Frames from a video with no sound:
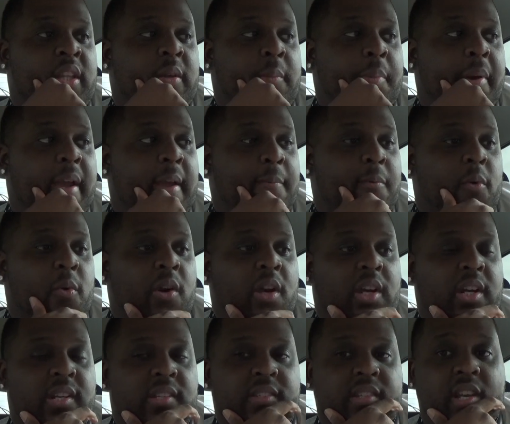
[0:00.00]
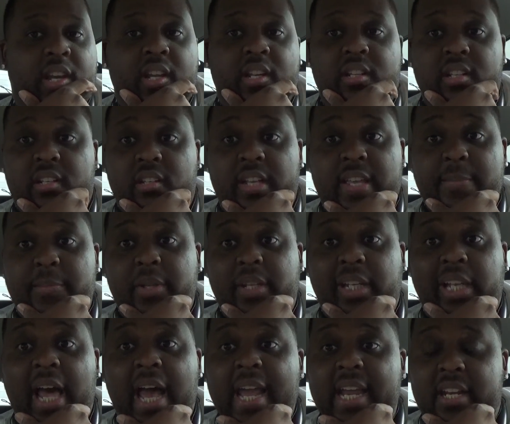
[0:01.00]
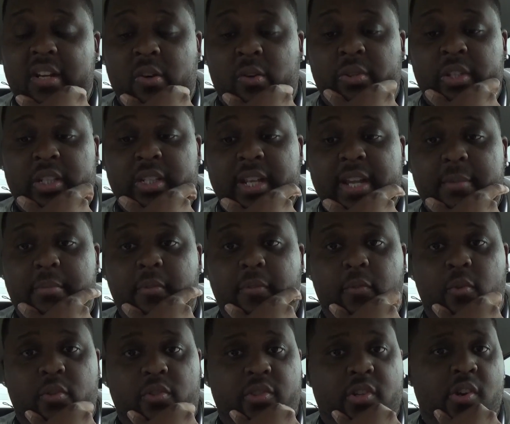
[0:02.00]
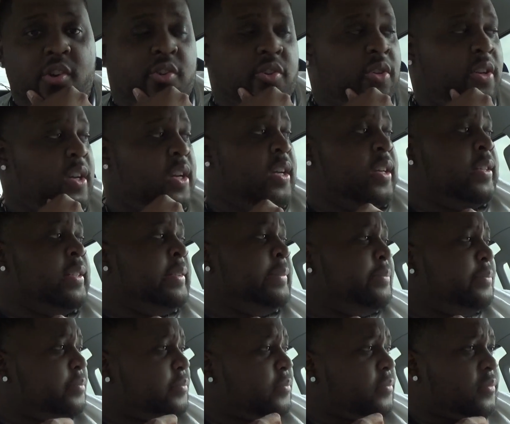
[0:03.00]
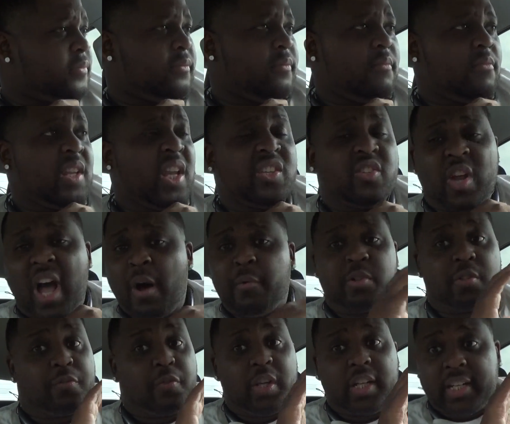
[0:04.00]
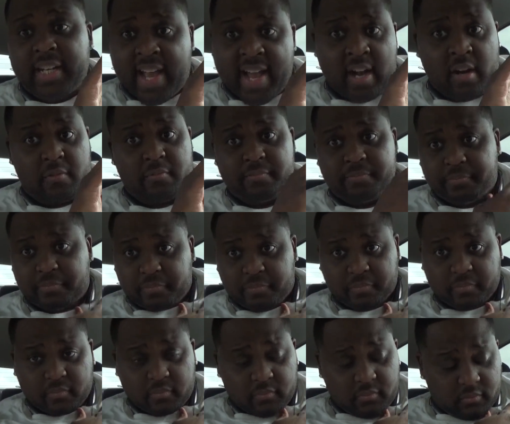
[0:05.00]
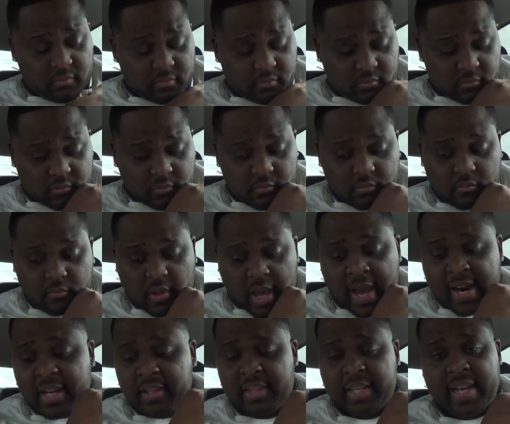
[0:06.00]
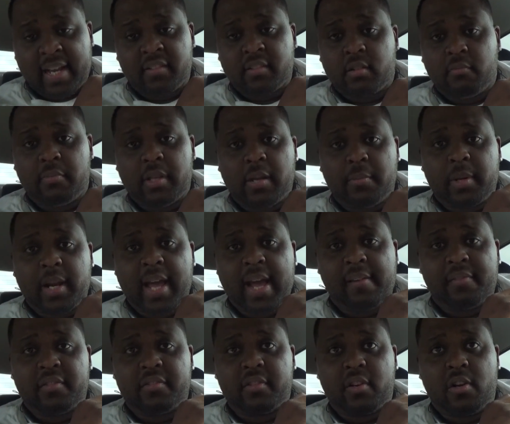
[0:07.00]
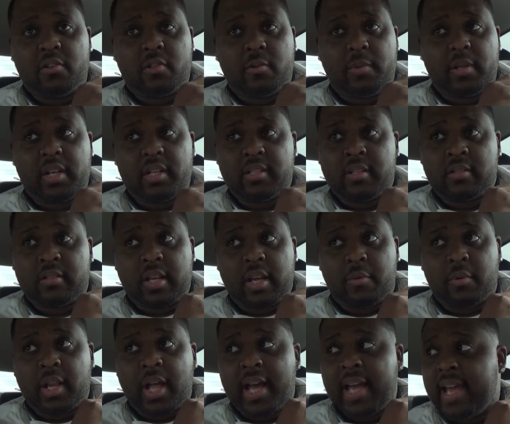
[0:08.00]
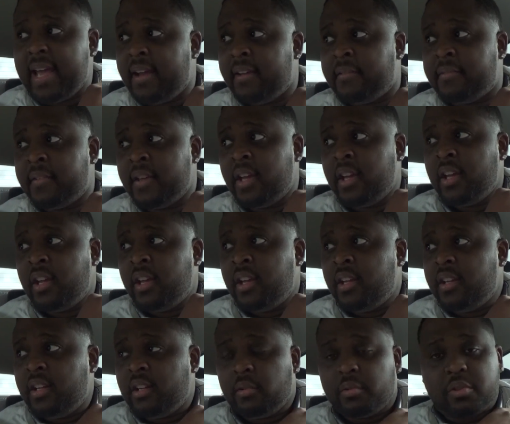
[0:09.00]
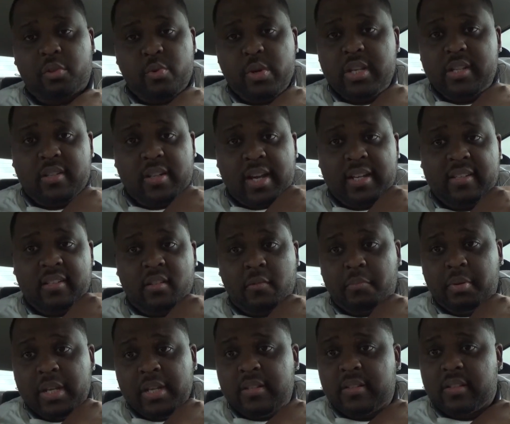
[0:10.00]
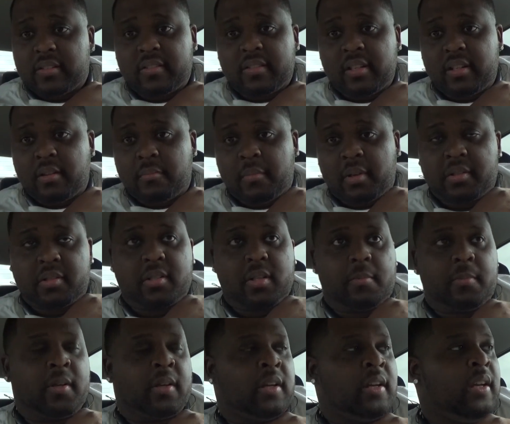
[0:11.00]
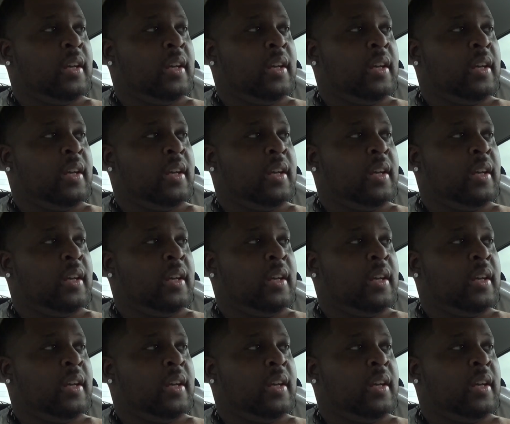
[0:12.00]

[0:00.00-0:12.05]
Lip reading: the paperwork and it said to keep it light on the day before surgery. So I was freaking out. I didn't think I was going to be able to have the surgery because I was like, well, I have, 3 slices of pizza sitting in my stomach.